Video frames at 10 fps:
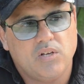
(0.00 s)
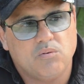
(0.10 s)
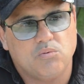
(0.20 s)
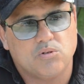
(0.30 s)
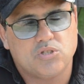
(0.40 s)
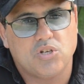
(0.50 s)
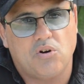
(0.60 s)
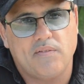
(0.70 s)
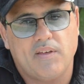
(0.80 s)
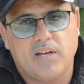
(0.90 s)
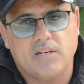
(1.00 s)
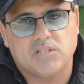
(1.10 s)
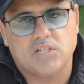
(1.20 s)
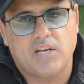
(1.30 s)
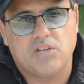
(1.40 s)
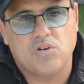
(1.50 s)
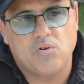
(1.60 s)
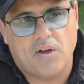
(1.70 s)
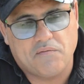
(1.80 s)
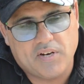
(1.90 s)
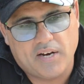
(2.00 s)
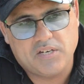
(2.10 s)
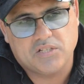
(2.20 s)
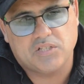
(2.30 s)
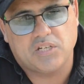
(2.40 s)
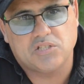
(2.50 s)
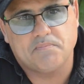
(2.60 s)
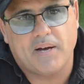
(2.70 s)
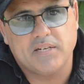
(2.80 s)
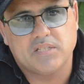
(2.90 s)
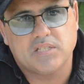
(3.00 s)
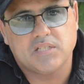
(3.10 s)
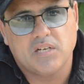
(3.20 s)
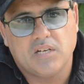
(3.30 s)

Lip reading: will sign that and say that you have done your 6 months